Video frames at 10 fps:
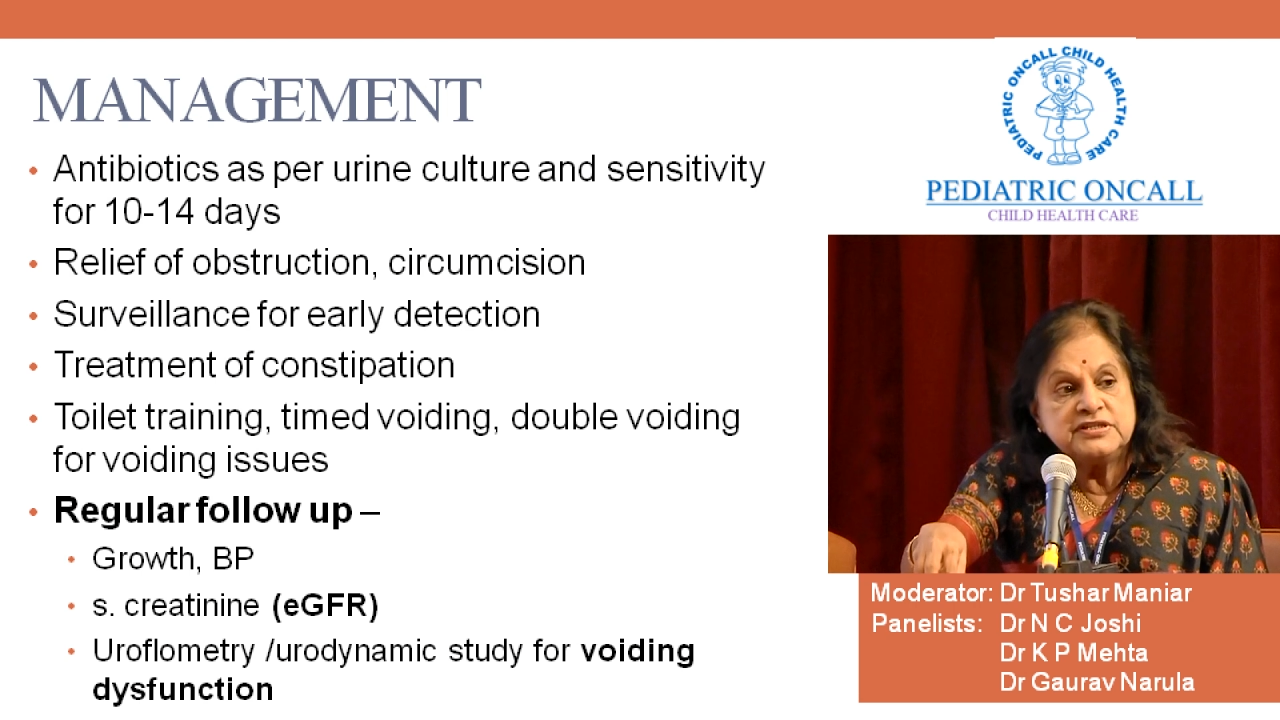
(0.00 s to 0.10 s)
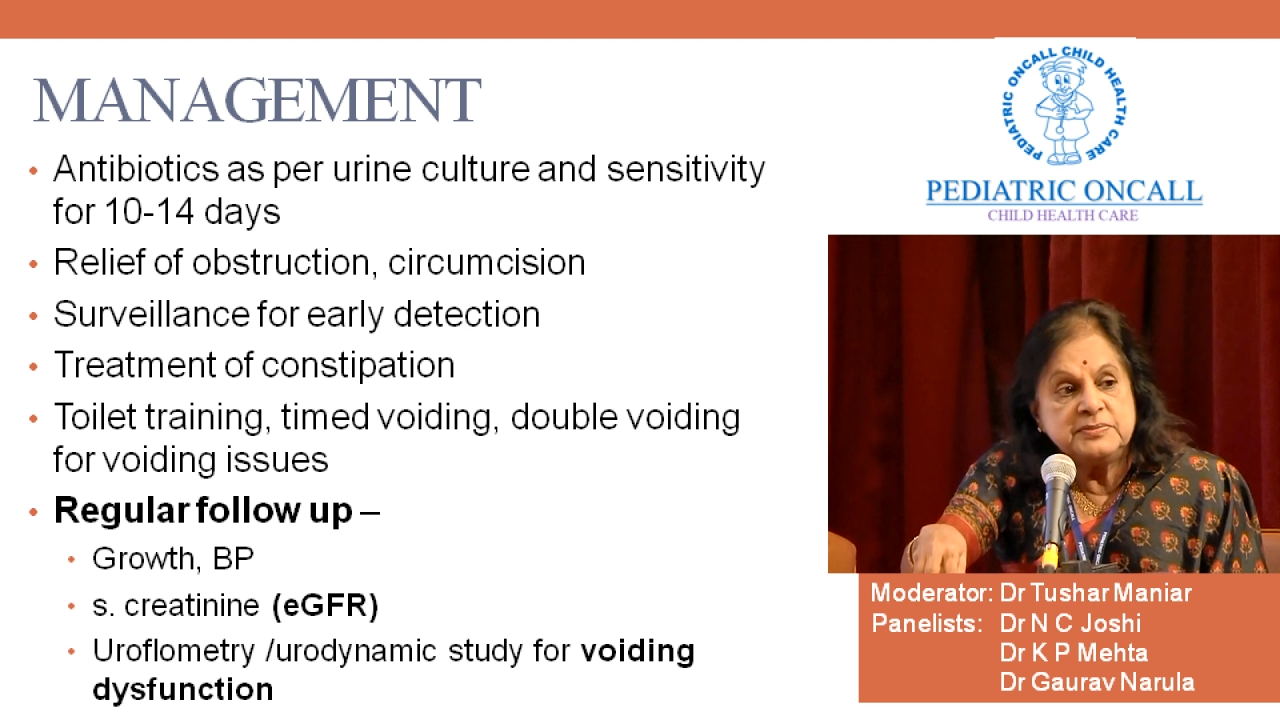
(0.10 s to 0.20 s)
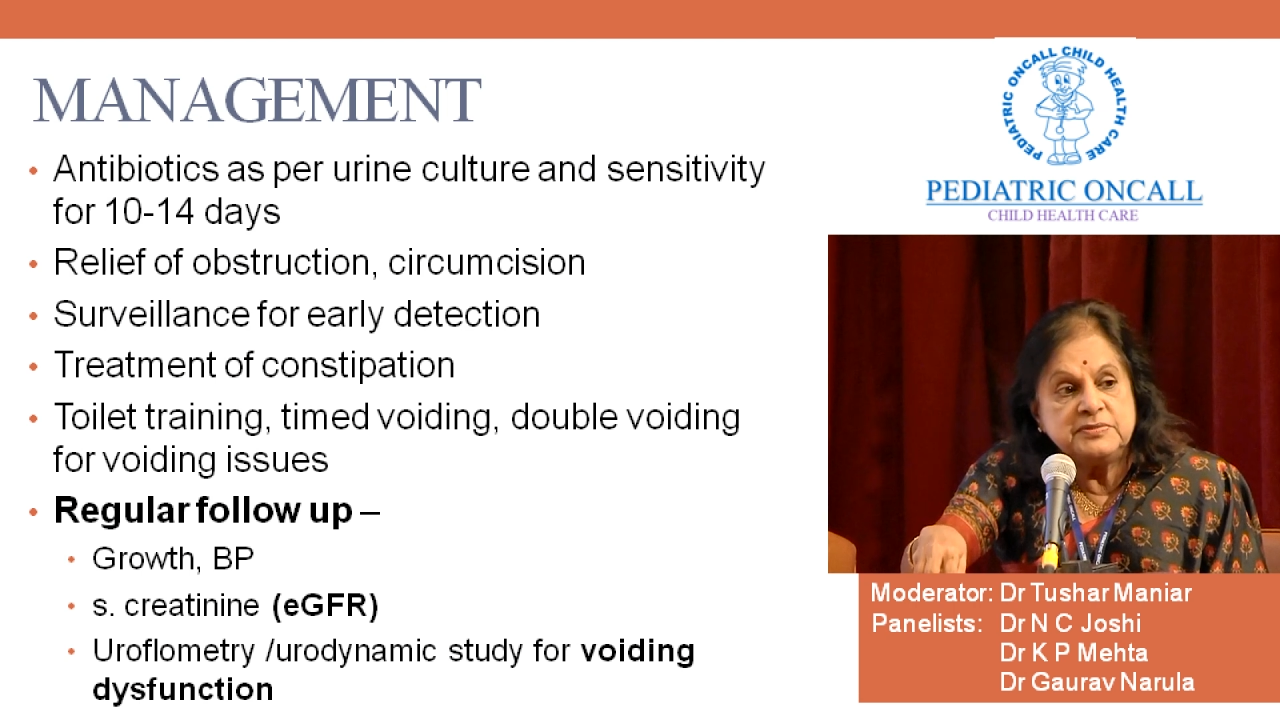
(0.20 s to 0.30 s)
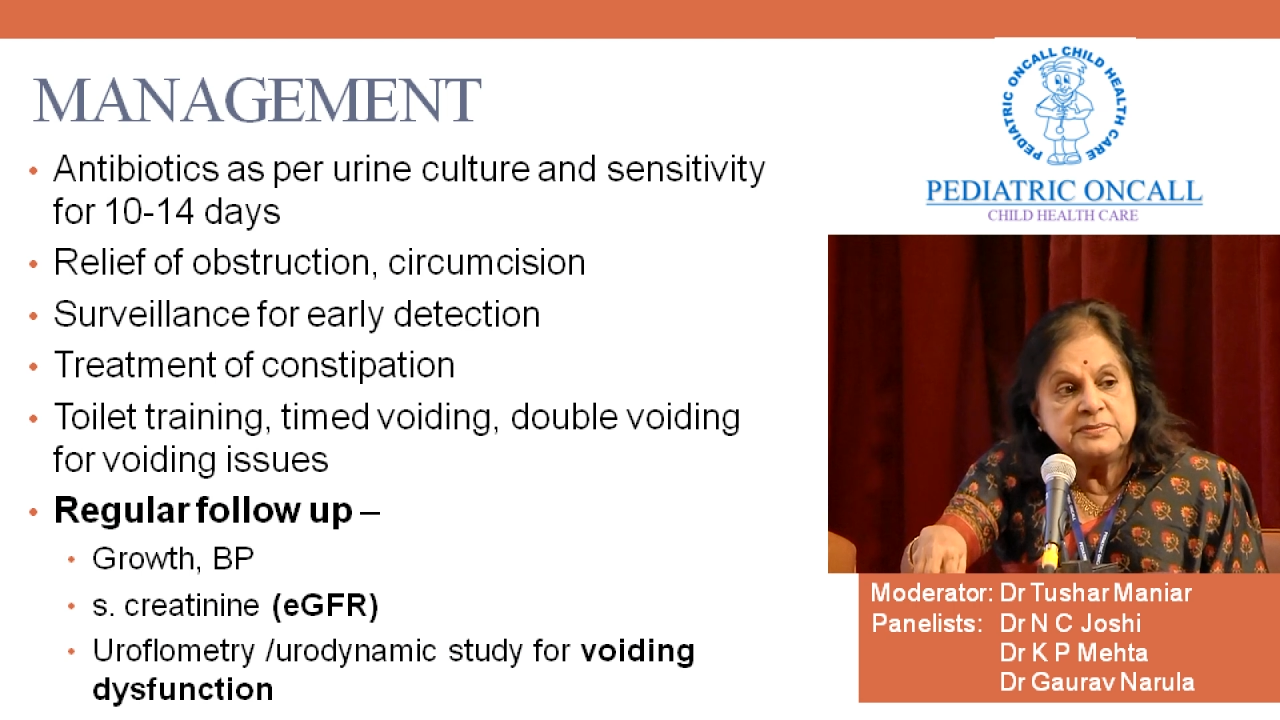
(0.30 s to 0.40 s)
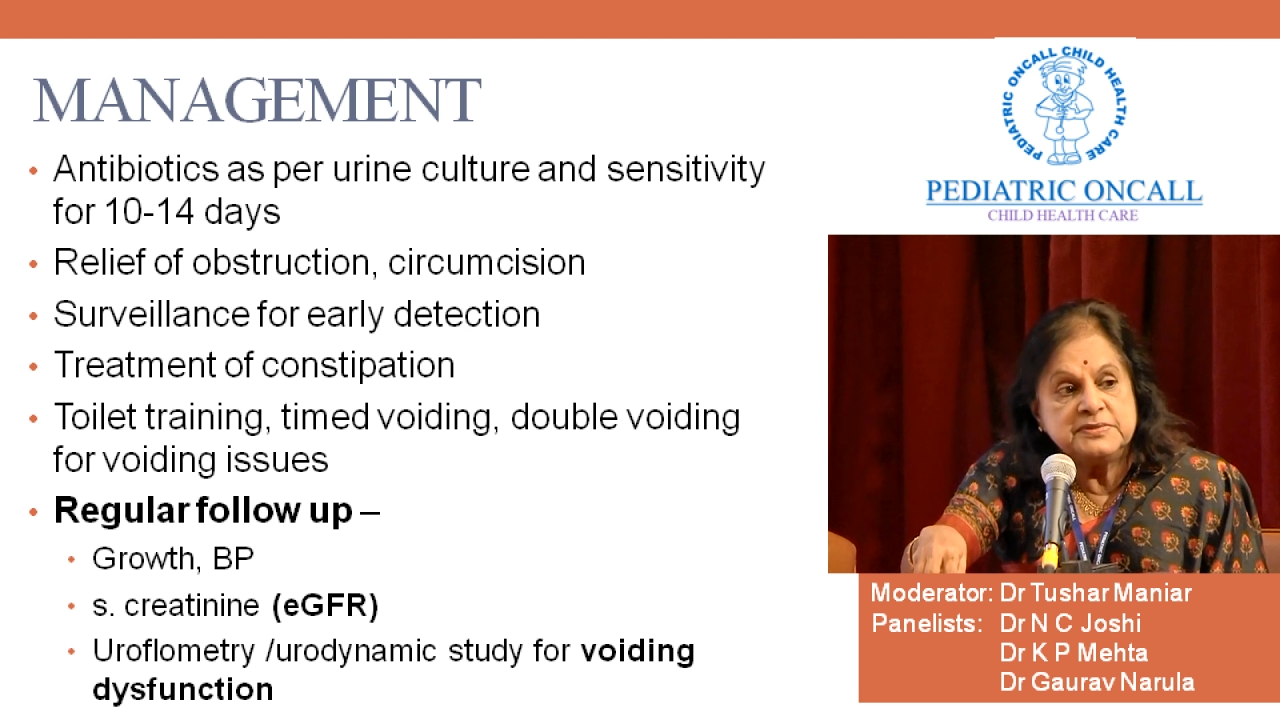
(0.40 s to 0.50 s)

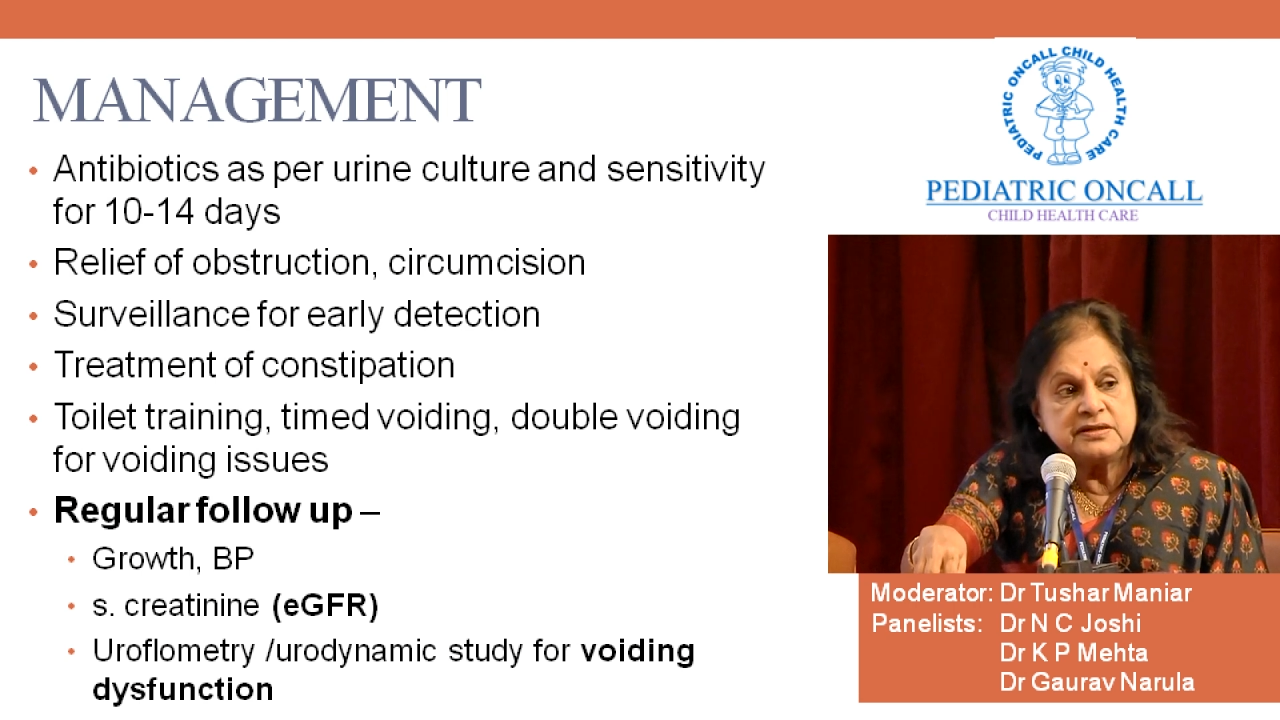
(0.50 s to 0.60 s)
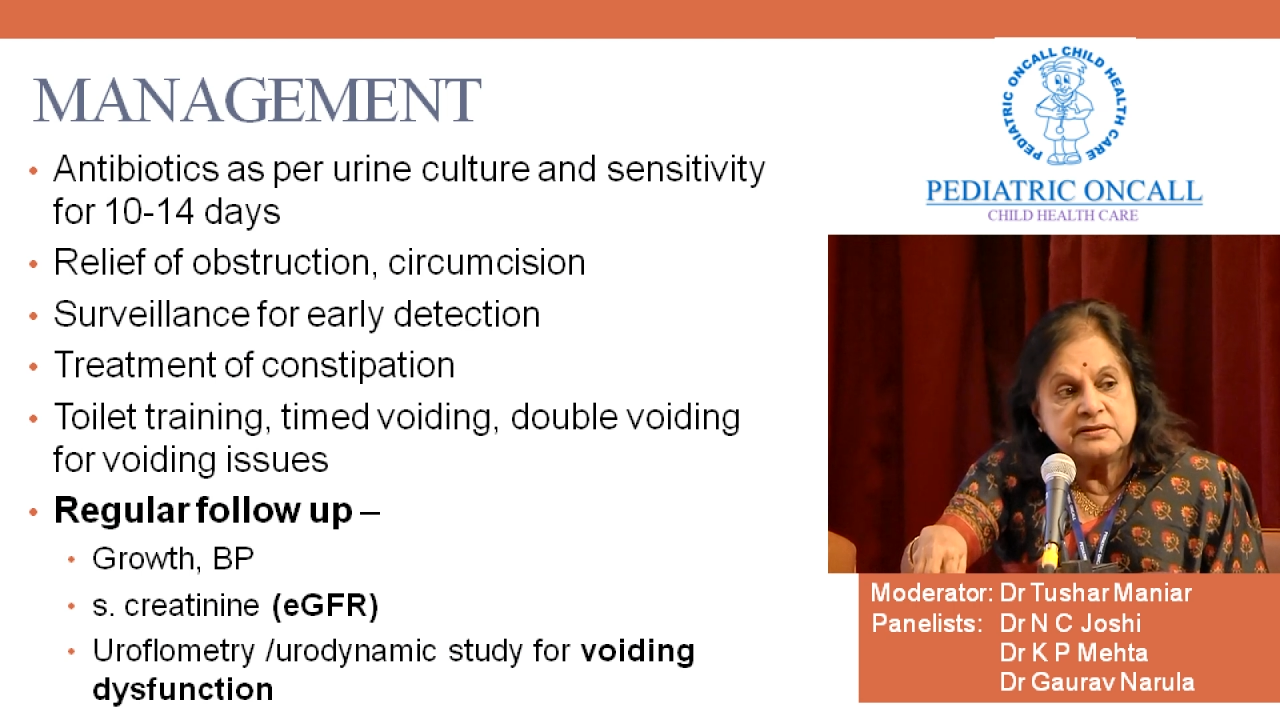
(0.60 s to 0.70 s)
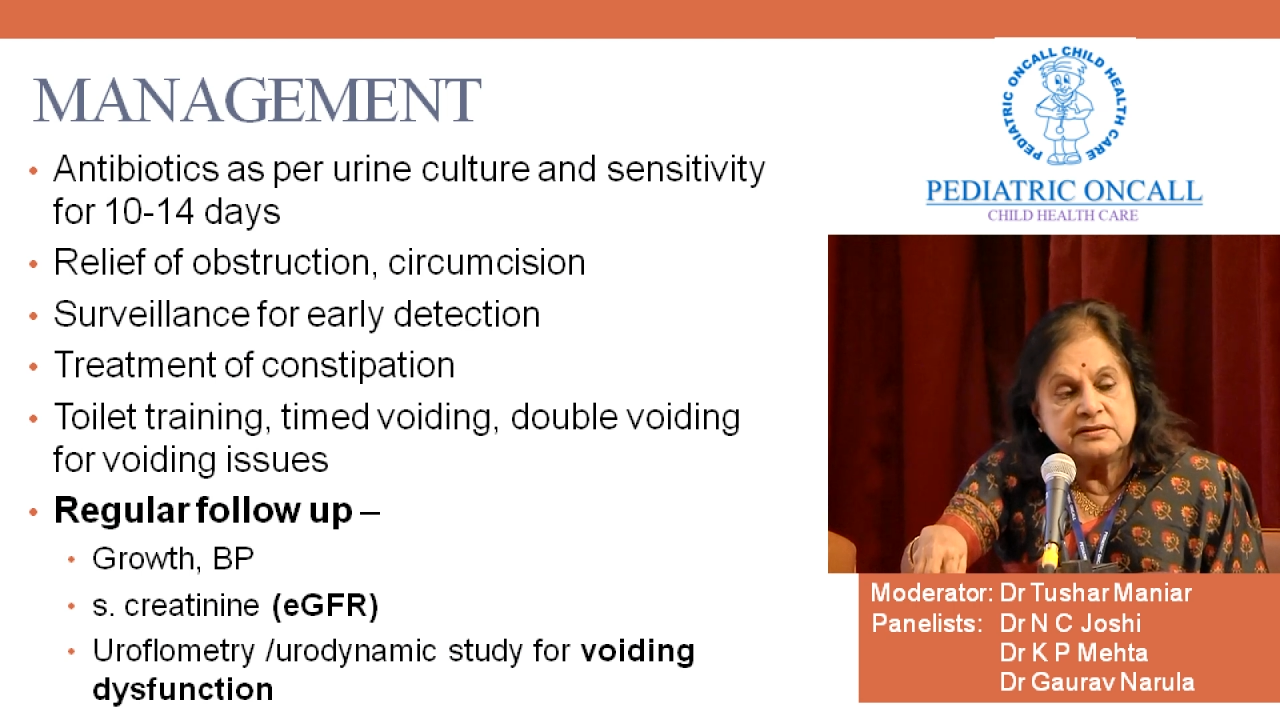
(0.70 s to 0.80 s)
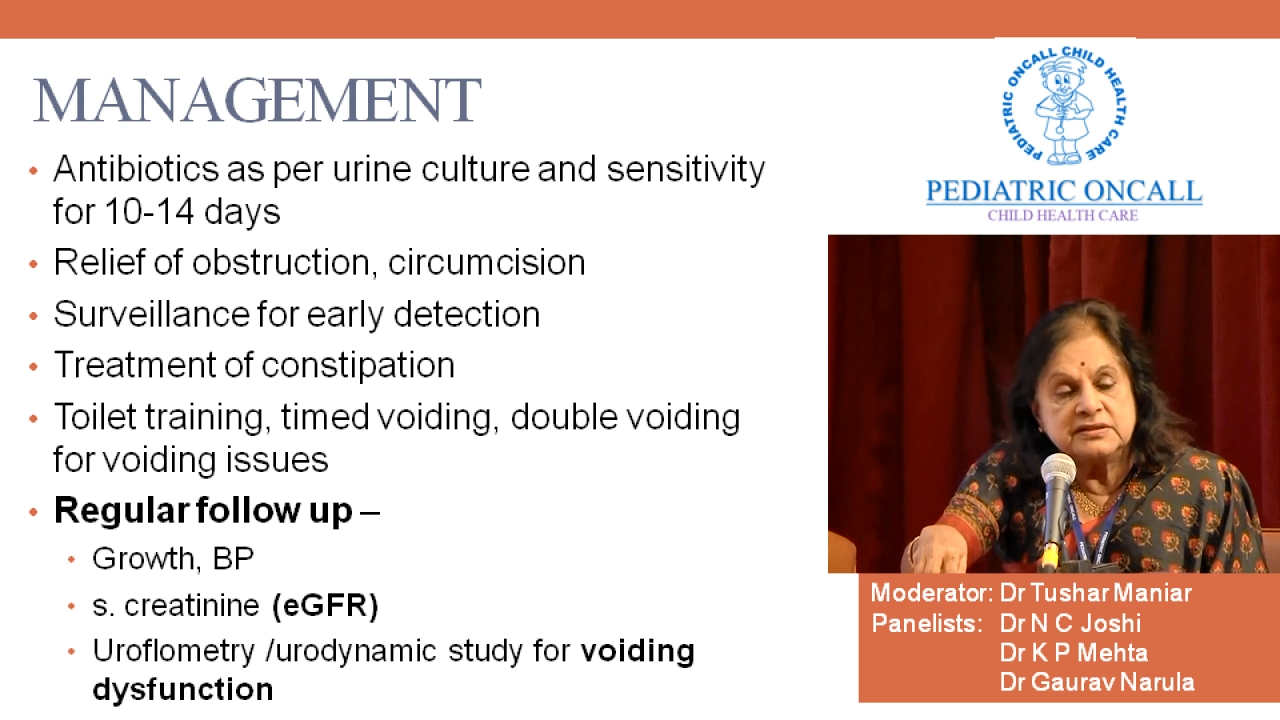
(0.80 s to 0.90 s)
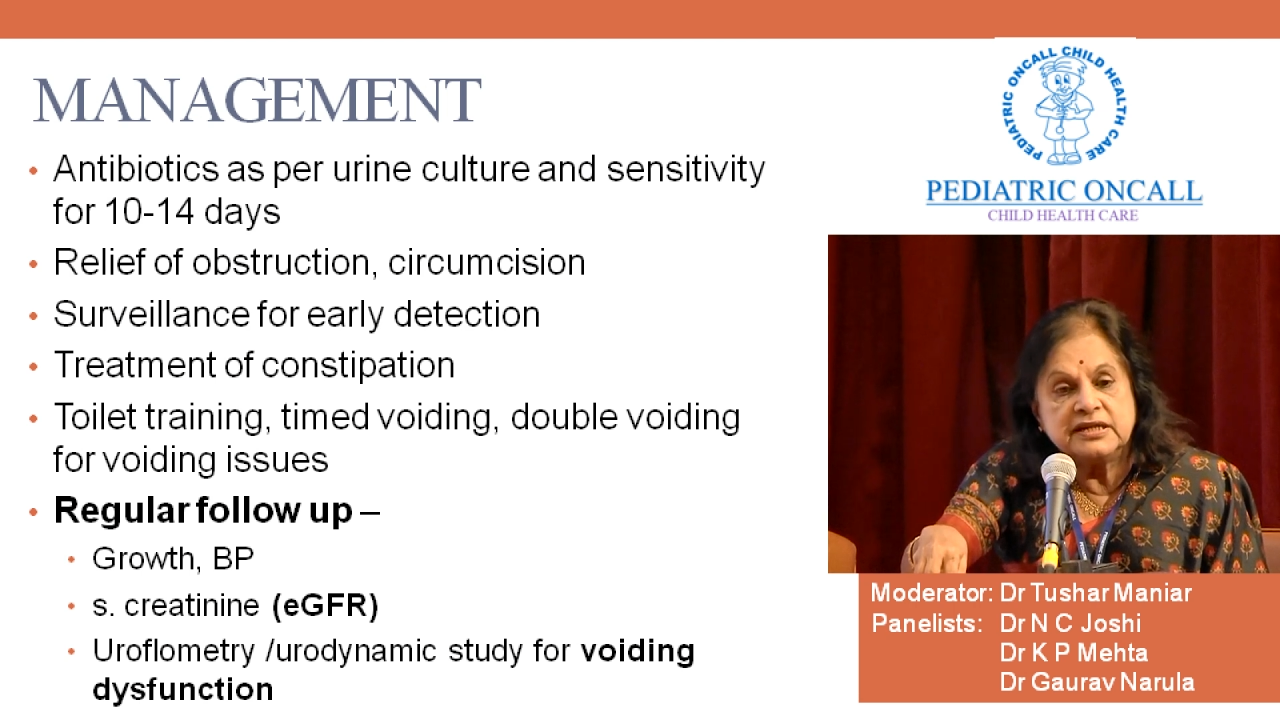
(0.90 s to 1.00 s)
symptoms occur